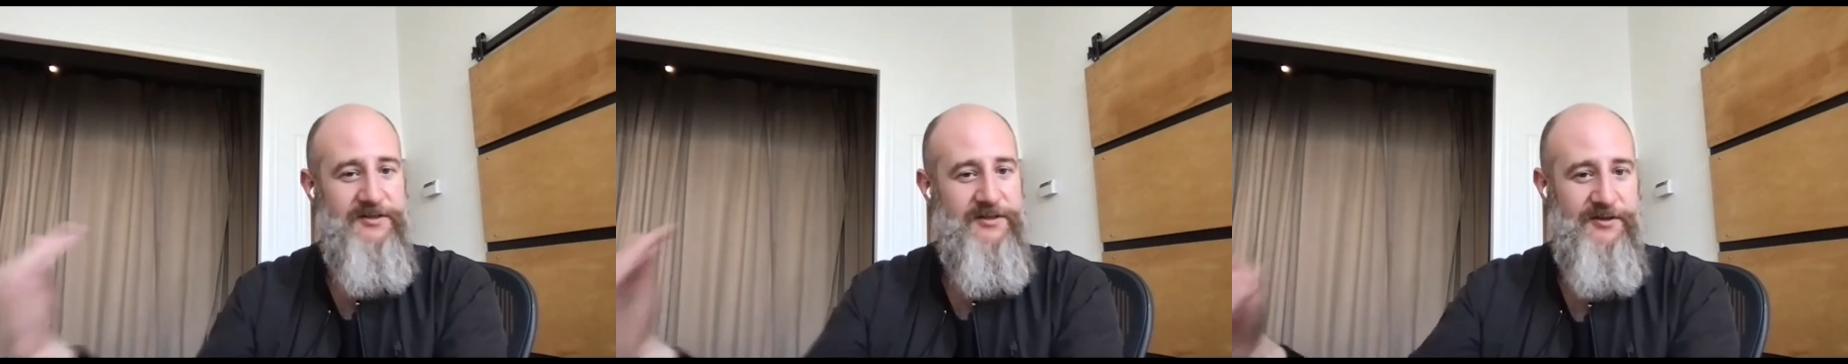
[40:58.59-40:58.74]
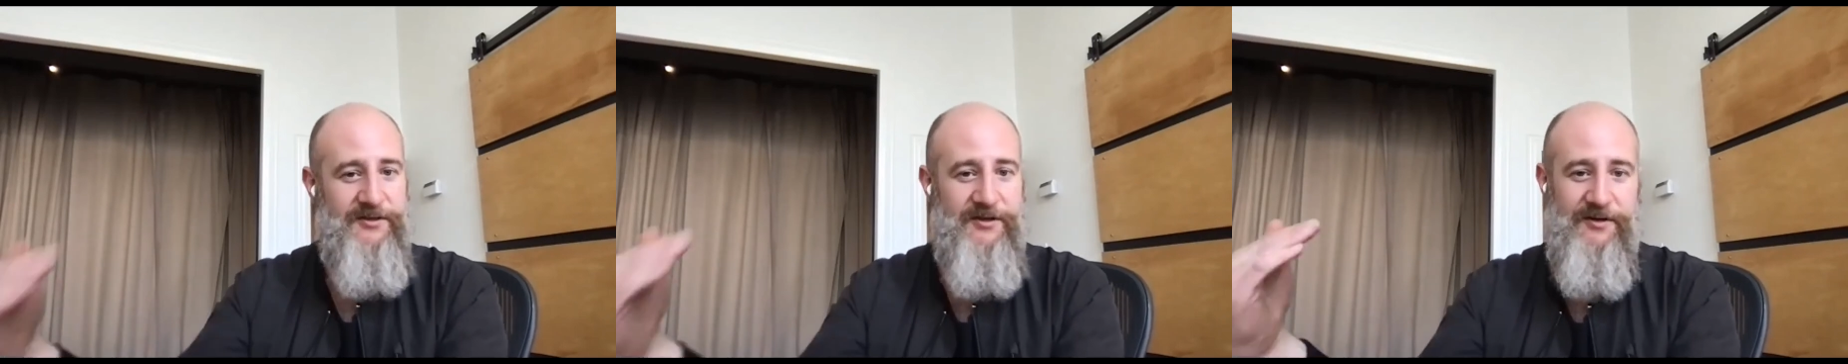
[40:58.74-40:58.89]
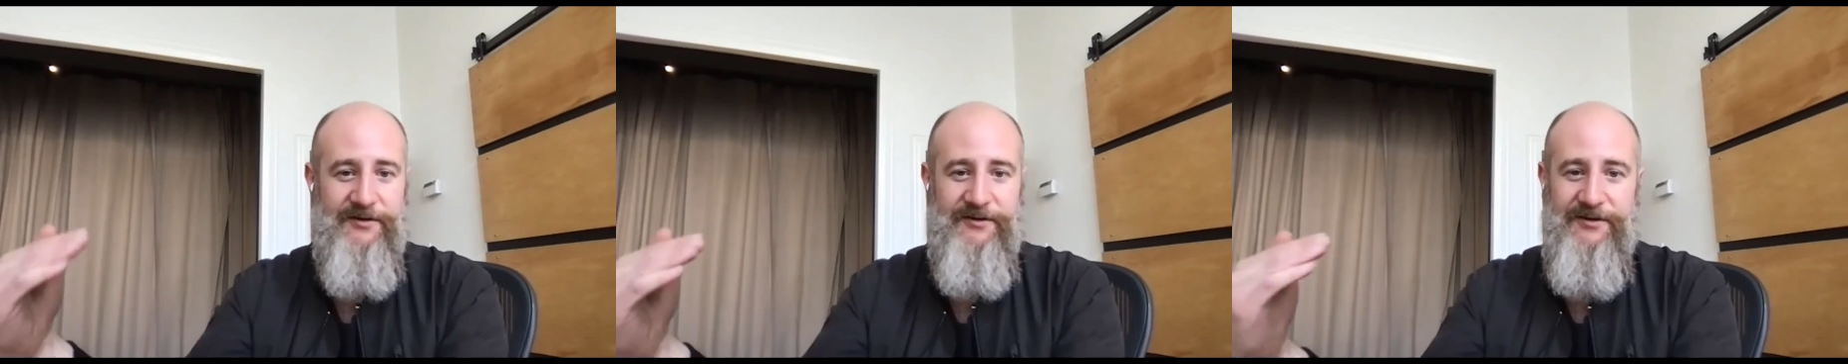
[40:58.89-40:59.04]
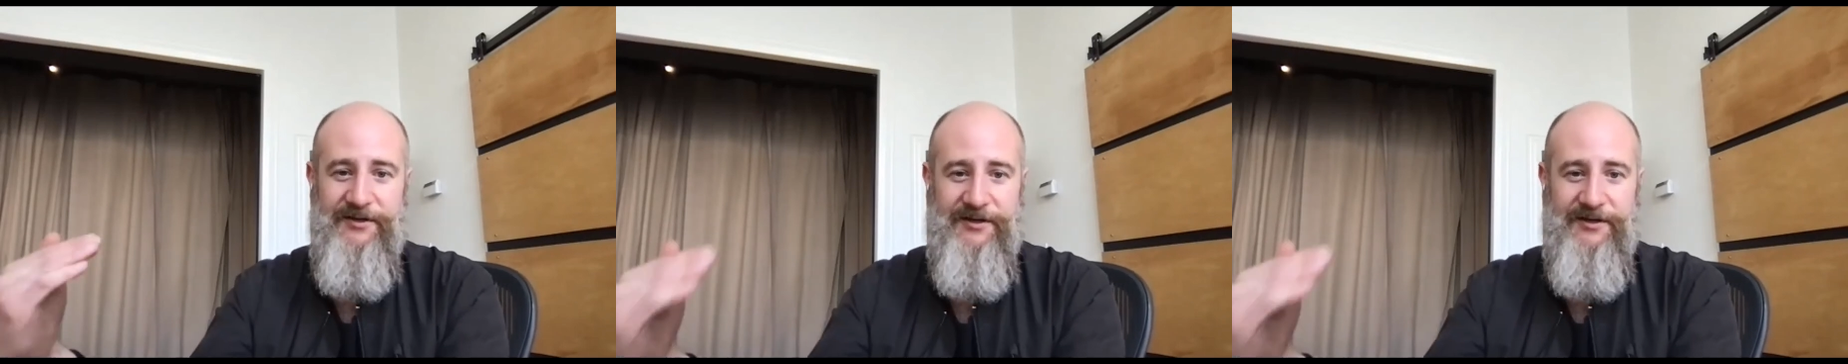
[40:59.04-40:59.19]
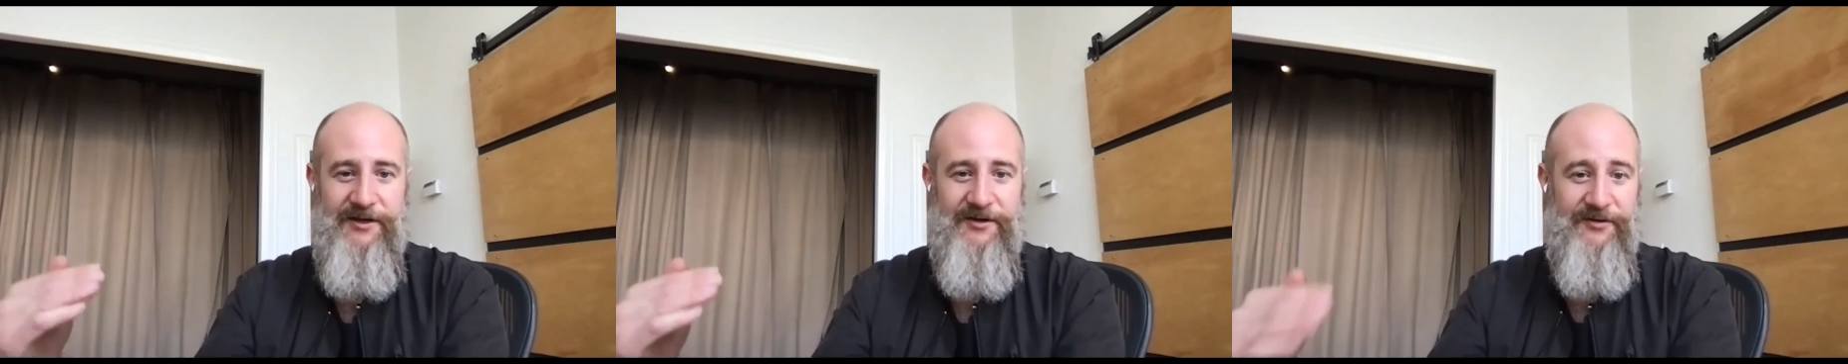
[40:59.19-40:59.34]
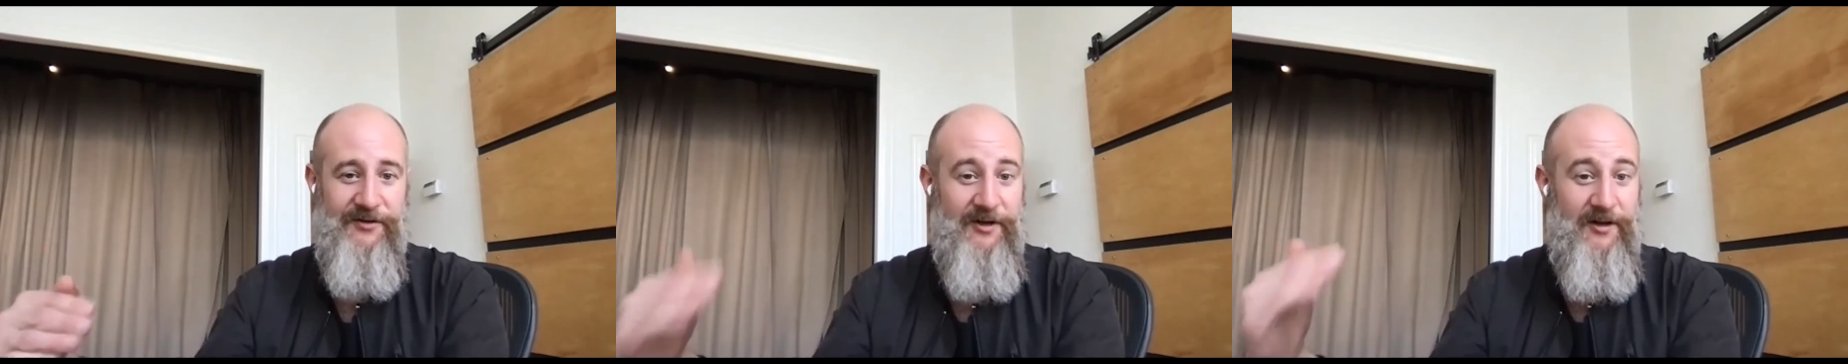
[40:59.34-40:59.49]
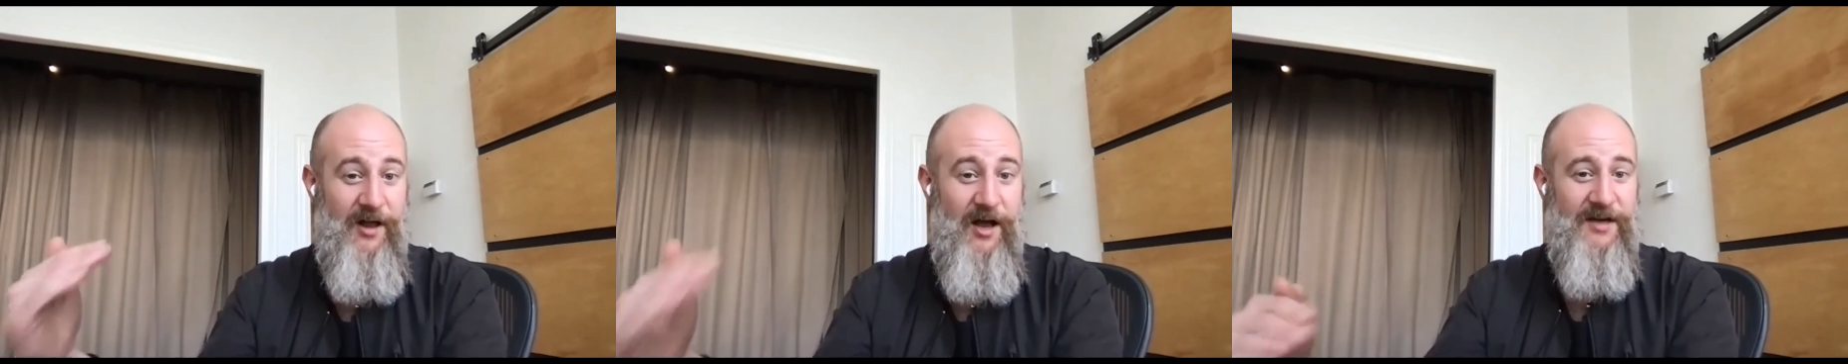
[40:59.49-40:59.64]

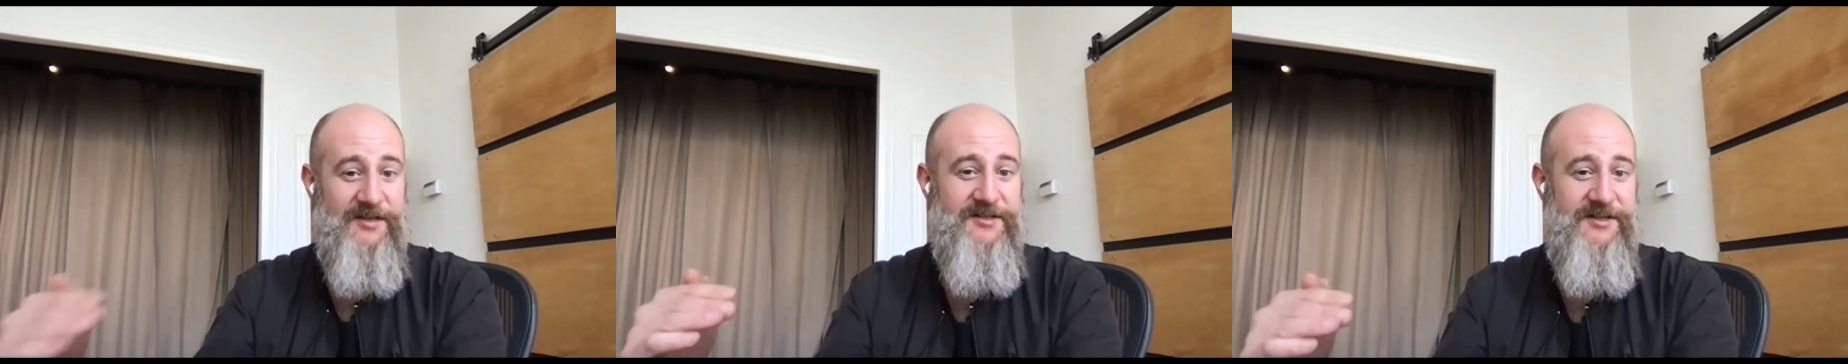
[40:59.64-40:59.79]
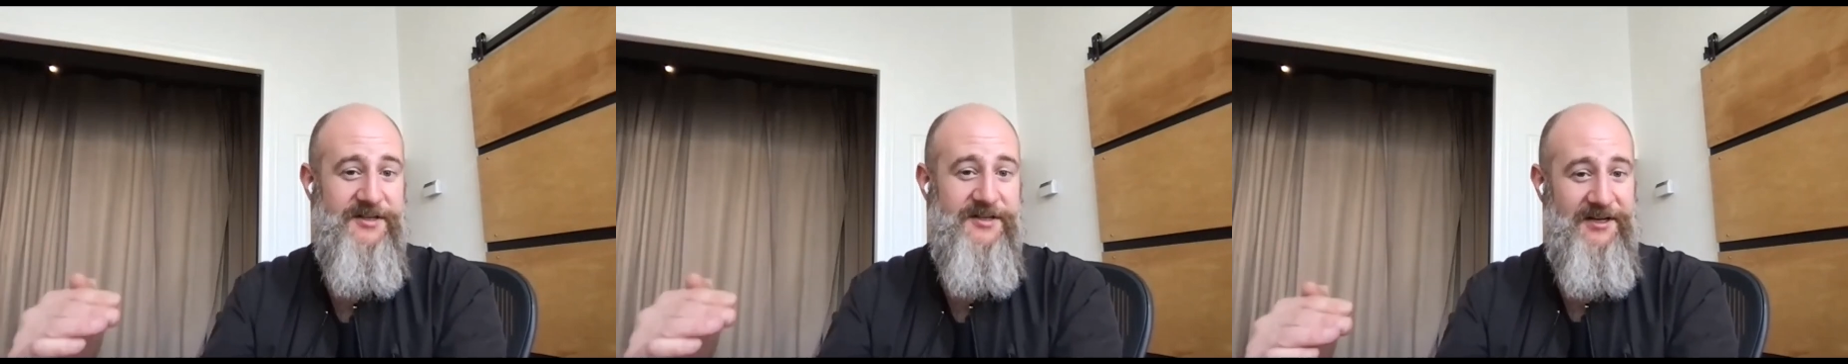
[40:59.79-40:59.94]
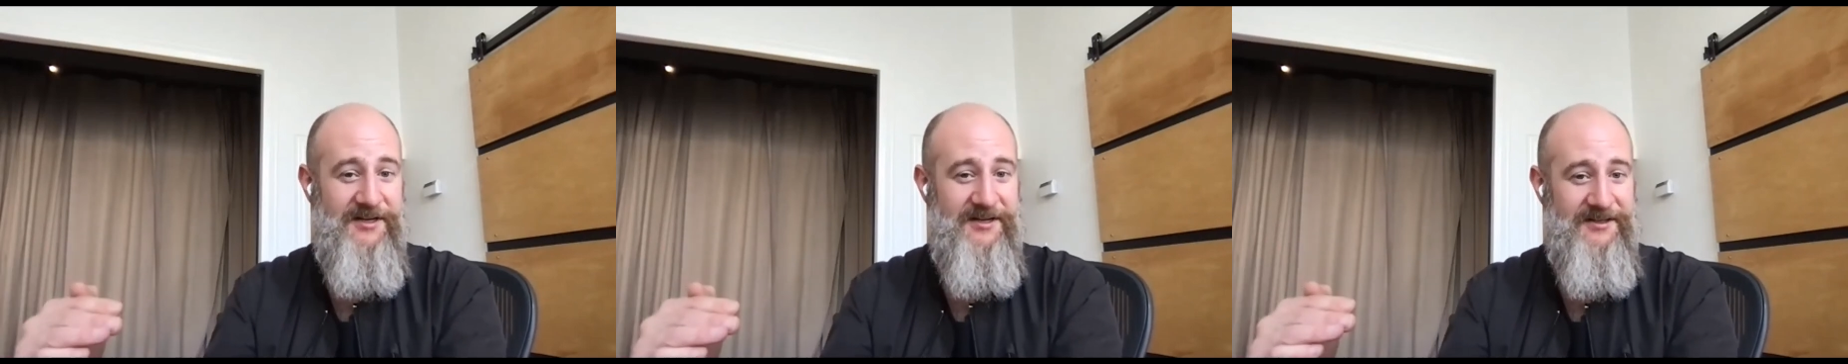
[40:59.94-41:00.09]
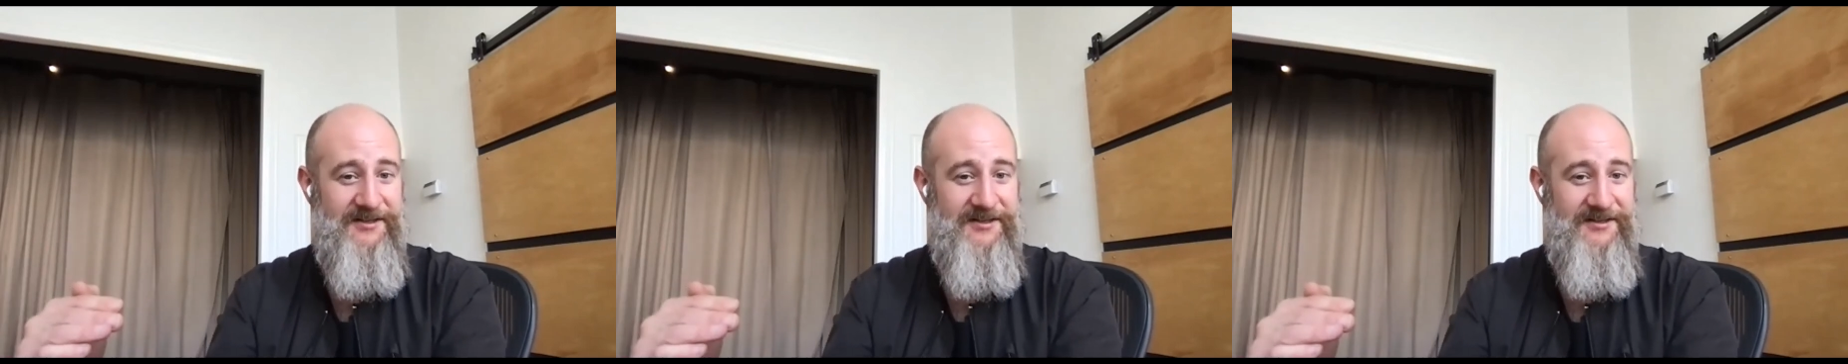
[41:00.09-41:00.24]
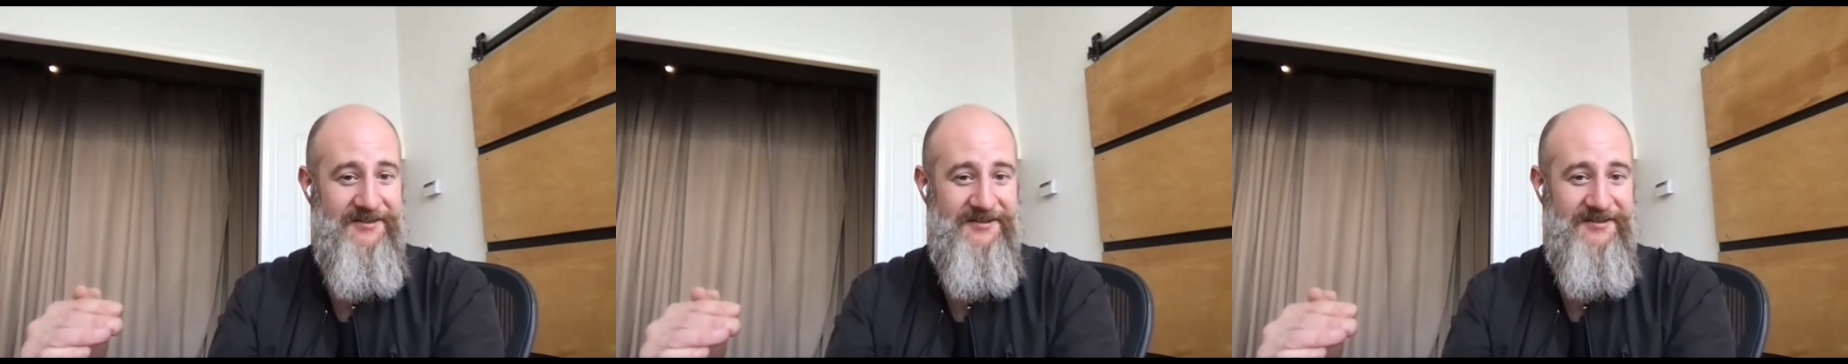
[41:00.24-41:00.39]
the clock's ticking.